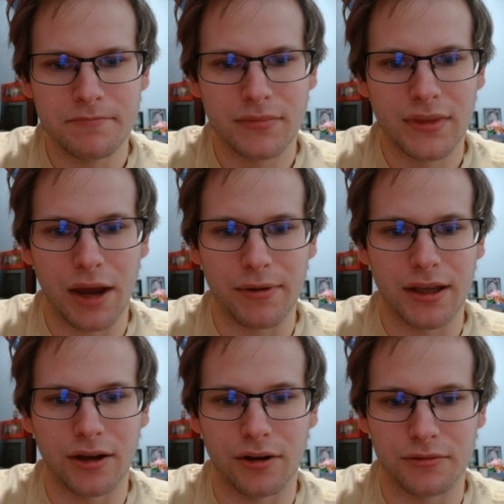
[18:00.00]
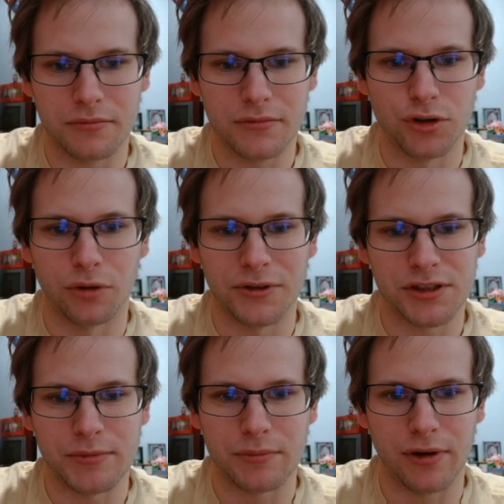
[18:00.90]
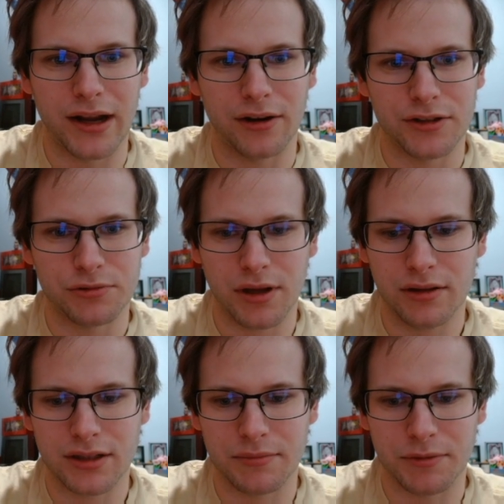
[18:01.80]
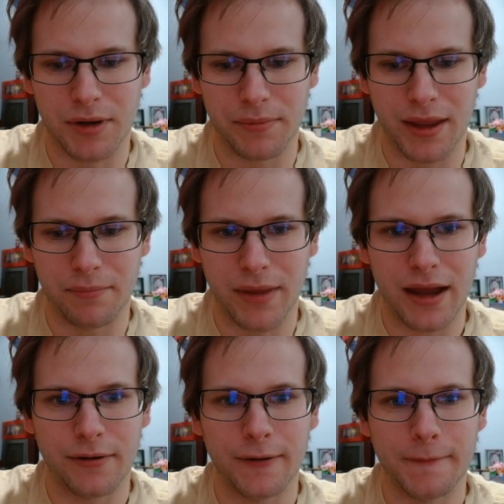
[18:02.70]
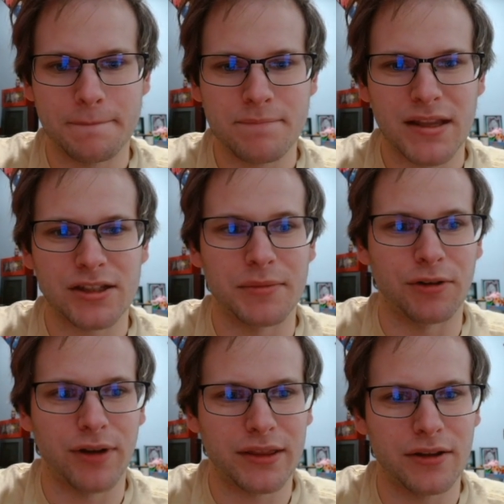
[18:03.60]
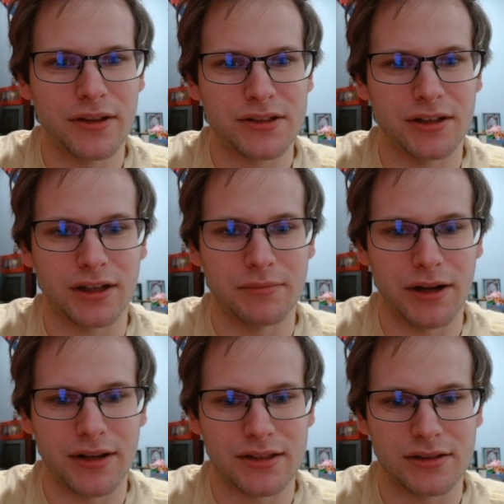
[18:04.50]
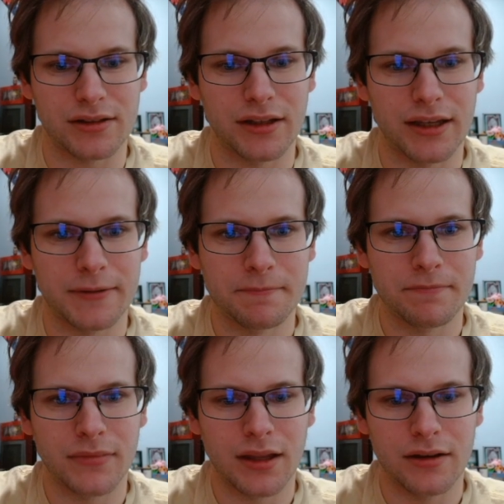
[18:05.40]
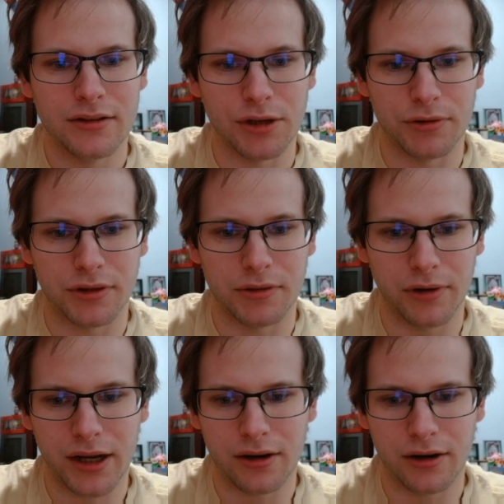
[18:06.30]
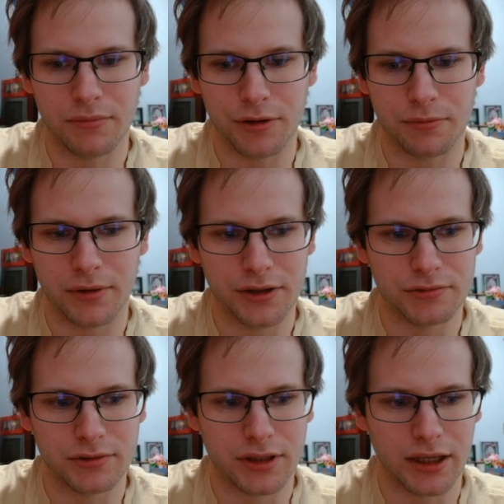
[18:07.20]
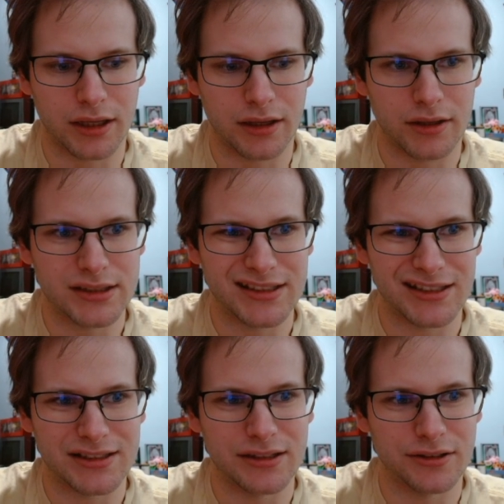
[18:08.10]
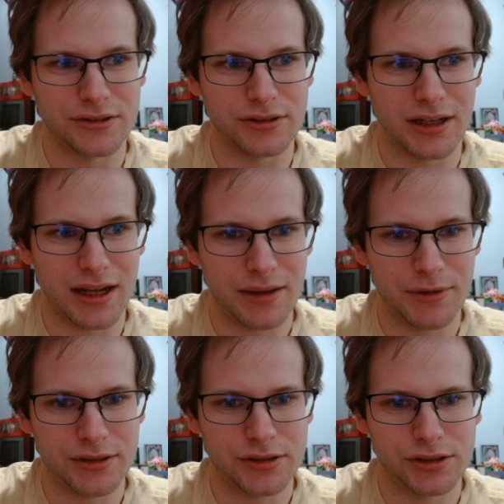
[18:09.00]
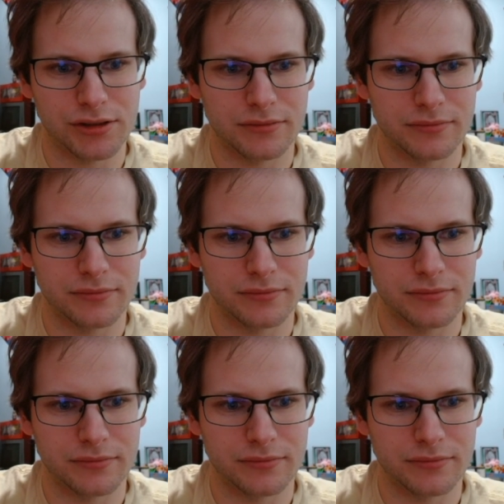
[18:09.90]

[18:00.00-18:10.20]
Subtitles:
Now we can go normal summon Breaker as well. Attempt to pop that back row. It's going to be a ring, though. That's going to come down instantly. Deal with the Breaker. Both players will take 1,600 damage.